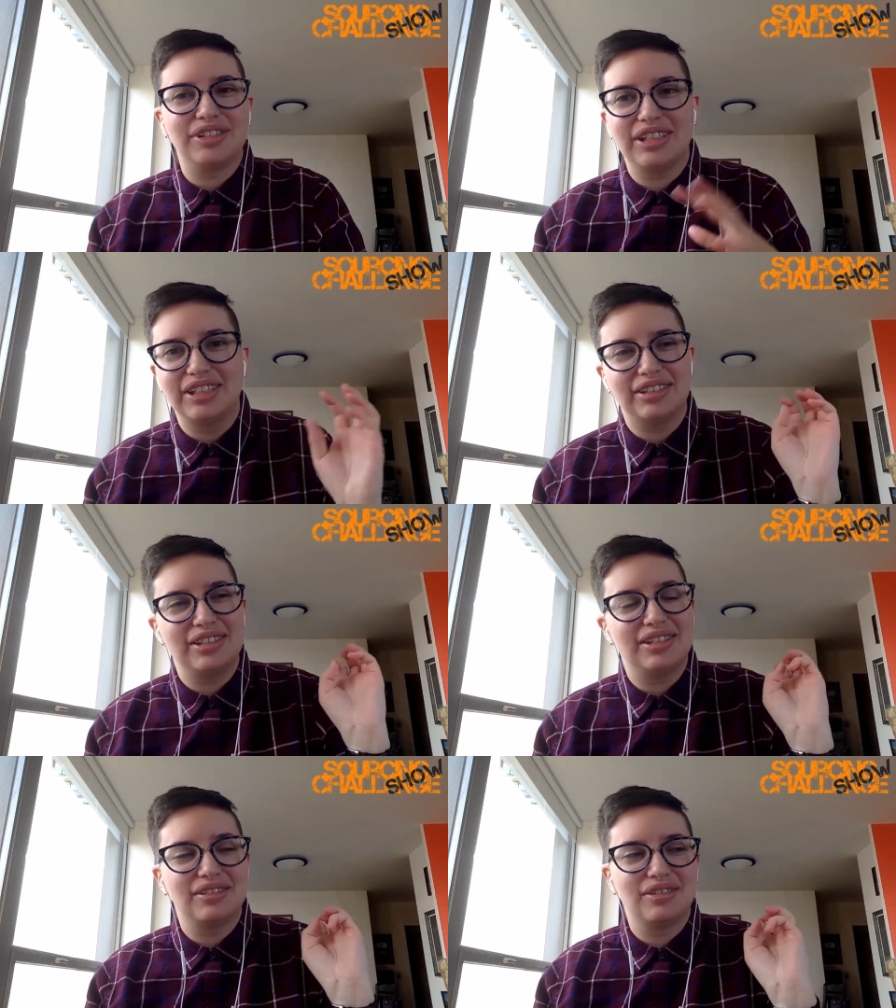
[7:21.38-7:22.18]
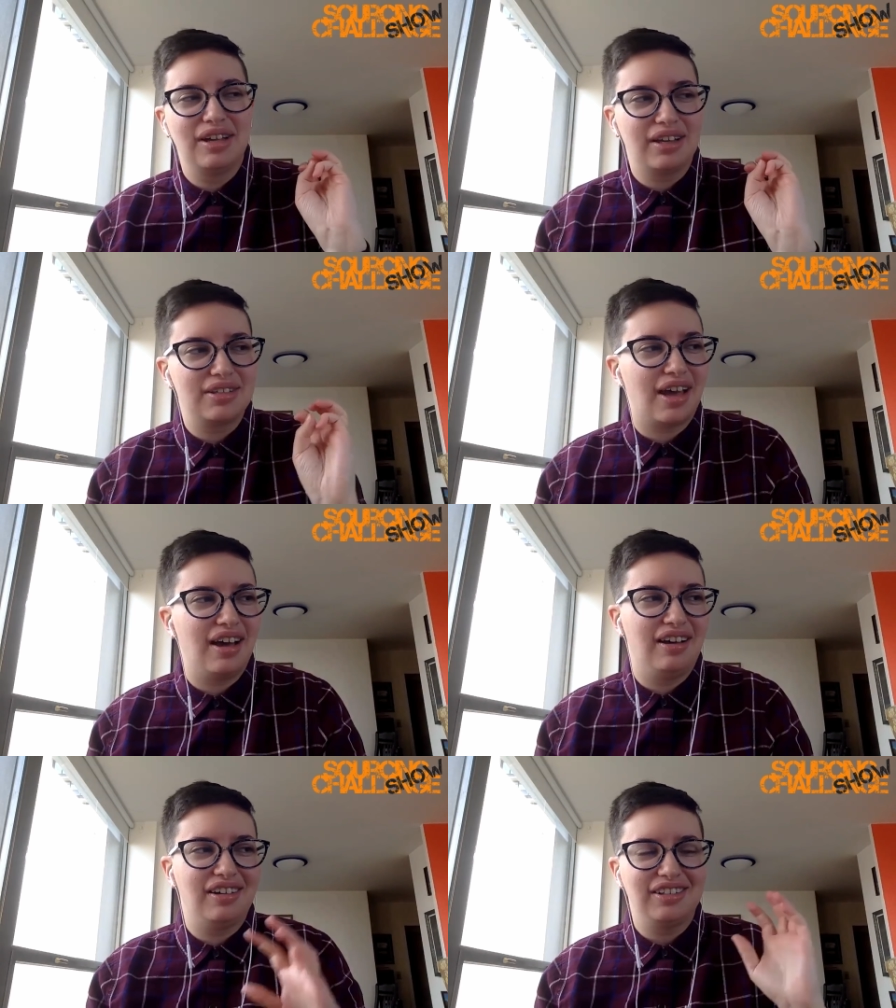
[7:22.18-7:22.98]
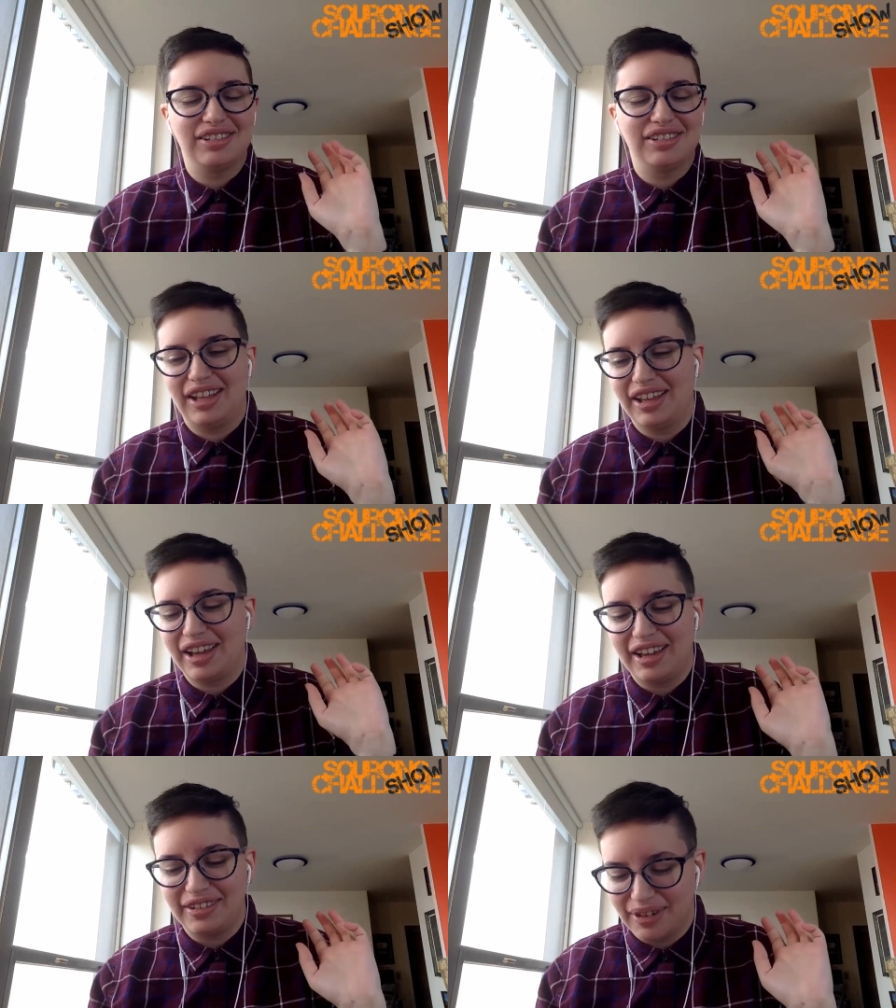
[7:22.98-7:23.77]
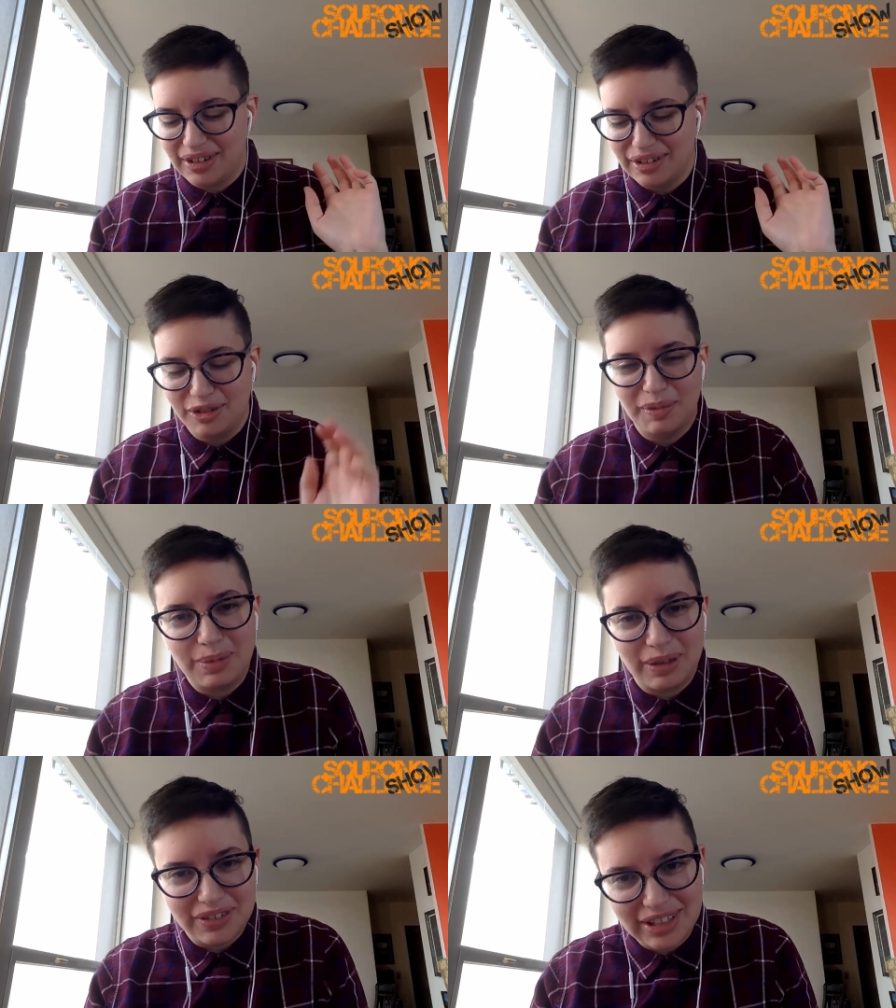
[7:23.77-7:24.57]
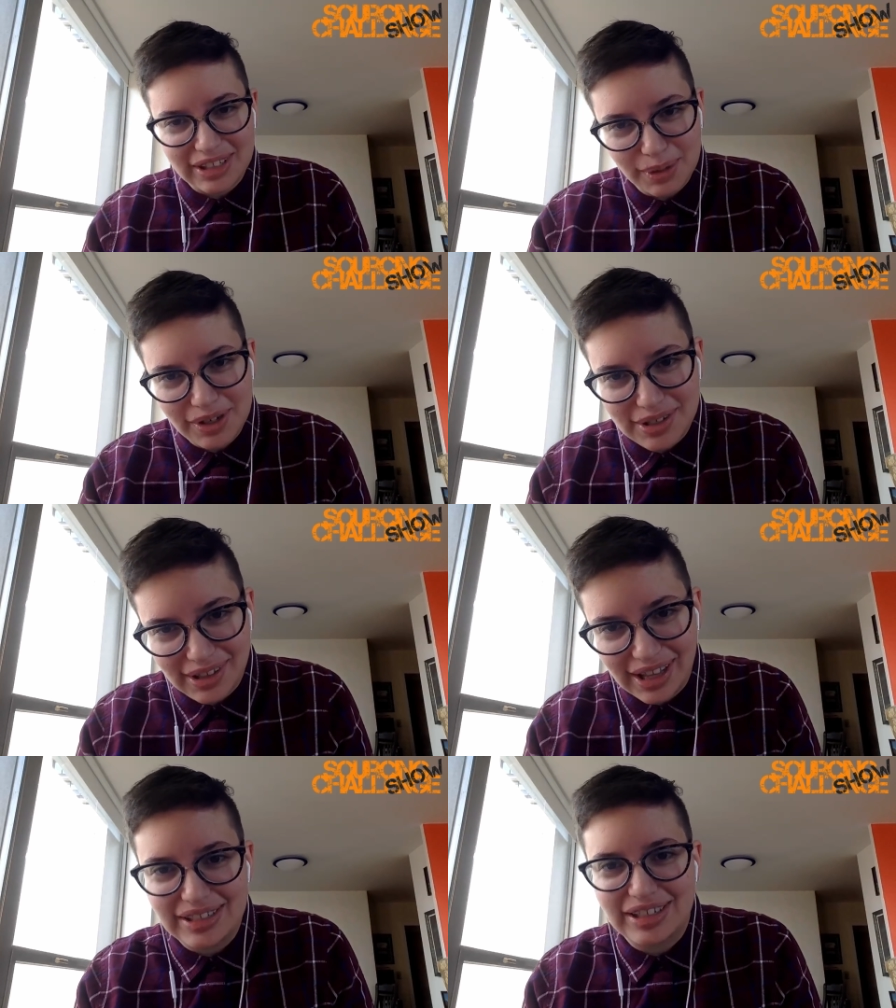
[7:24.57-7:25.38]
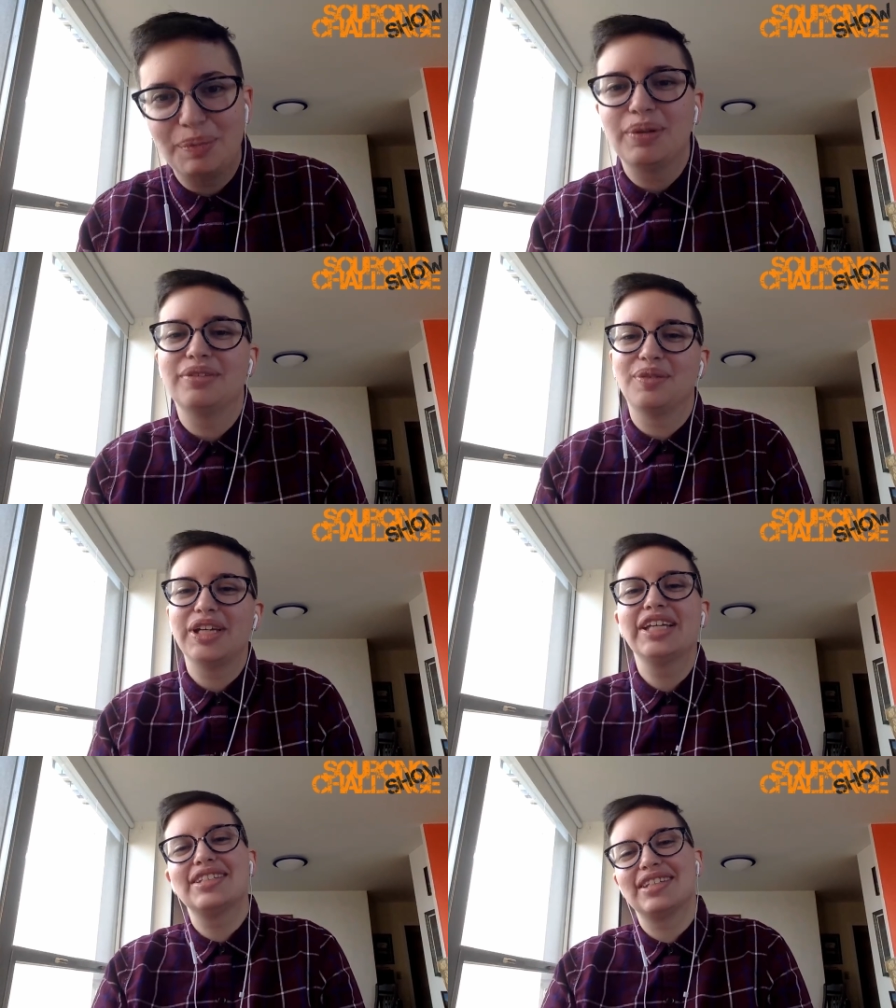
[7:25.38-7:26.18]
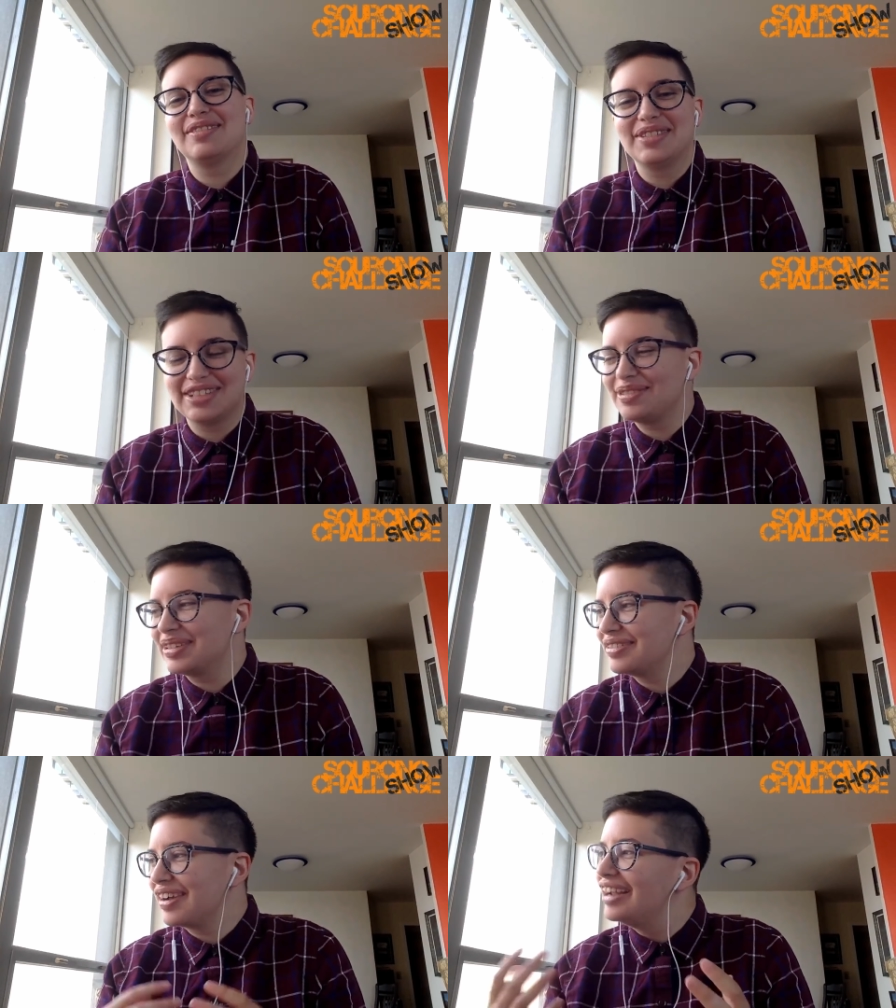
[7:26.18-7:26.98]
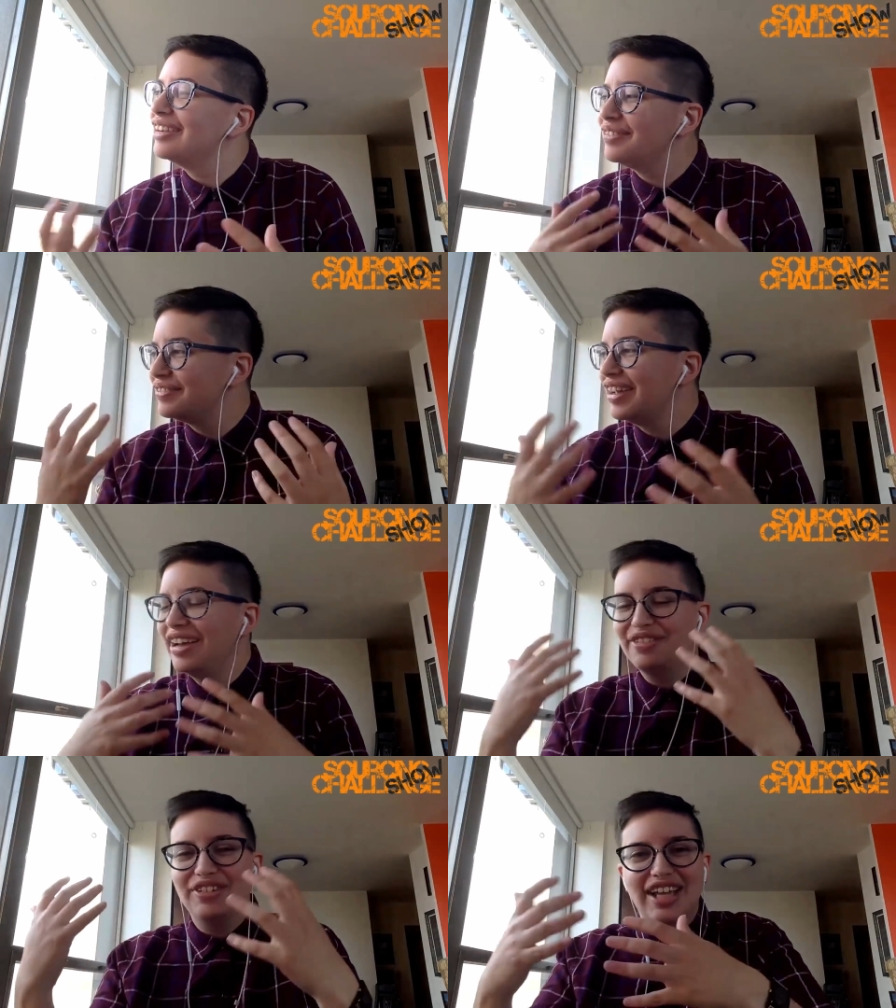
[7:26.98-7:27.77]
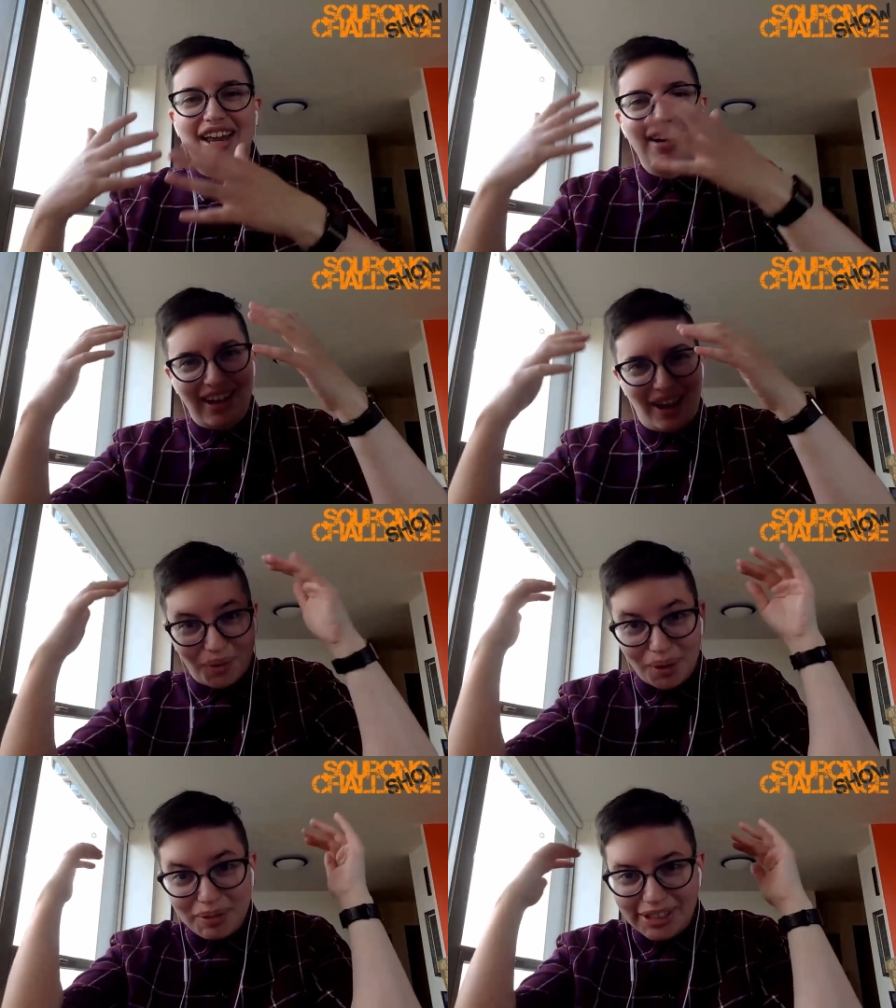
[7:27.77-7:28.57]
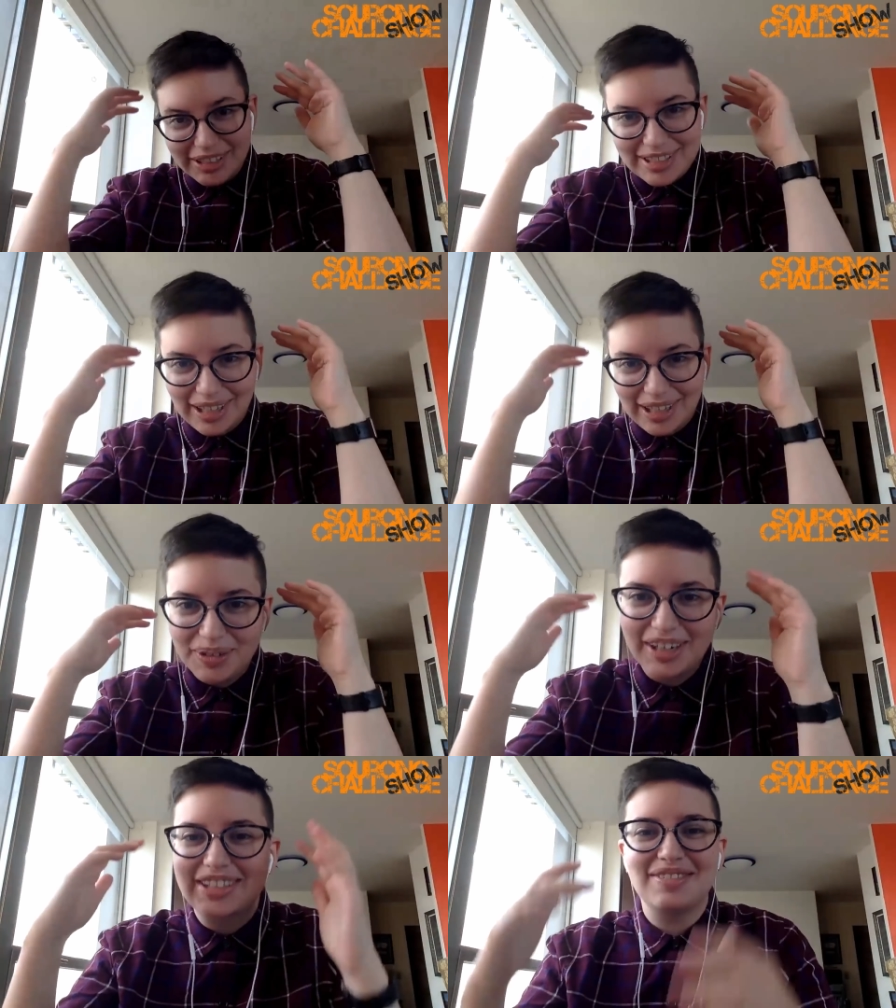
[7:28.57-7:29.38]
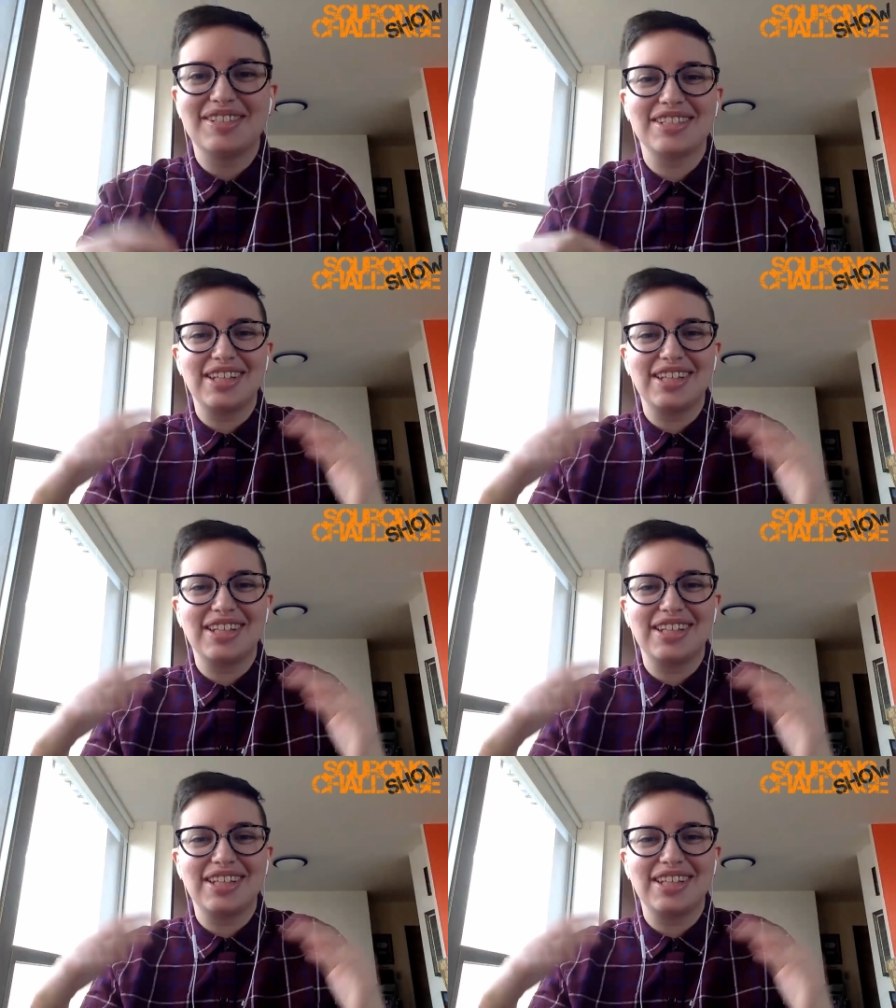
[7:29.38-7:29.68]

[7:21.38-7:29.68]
Google Sheets, Excel. Like I have run so many pivot tables in the last couple of weeks that I'm just sort of kind of forgetting how normal Excel works.